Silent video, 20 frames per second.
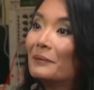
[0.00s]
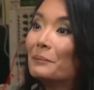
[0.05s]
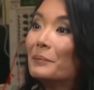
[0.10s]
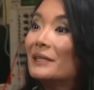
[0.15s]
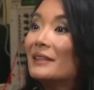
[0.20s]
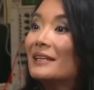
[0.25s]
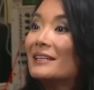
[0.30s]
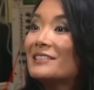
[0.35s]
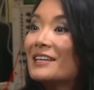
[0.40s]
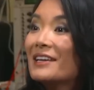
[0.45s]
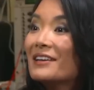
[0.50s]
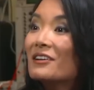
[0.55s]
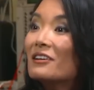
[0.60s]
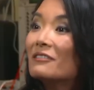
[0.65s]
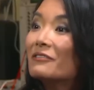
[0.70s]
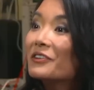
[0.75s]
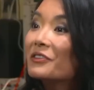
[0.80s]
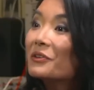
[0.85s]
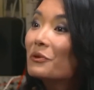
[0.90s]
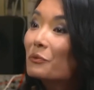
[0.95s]
But they take
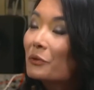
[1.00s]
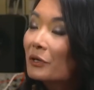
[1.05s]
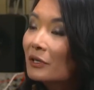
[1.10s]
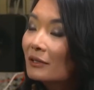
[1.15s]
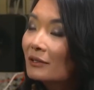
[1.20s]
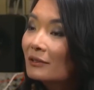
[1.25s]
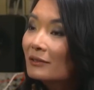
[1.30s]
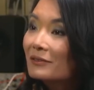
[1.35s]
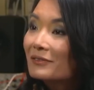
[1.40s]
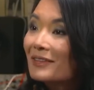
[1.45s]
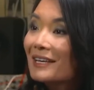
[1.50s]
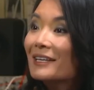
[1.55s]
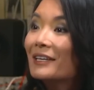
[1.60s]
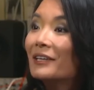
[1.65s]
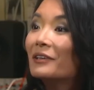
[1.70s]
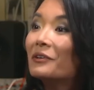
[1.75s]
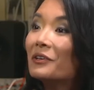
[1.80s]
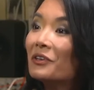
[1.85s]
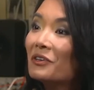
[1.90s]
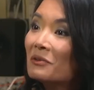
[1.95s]
over the world, they
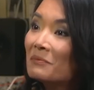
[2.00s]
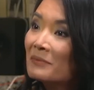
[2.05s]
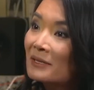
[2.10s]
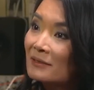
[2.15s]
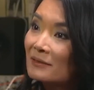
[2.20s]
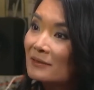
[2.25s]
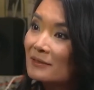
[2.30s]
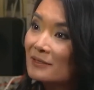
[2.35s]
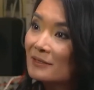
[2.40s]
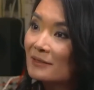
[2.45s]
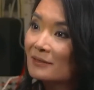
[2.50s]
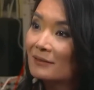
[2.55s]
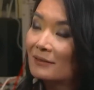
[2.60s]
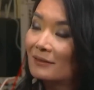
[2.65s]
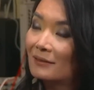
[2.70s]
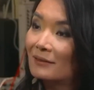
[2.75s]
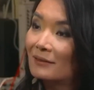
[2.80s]
kill humans.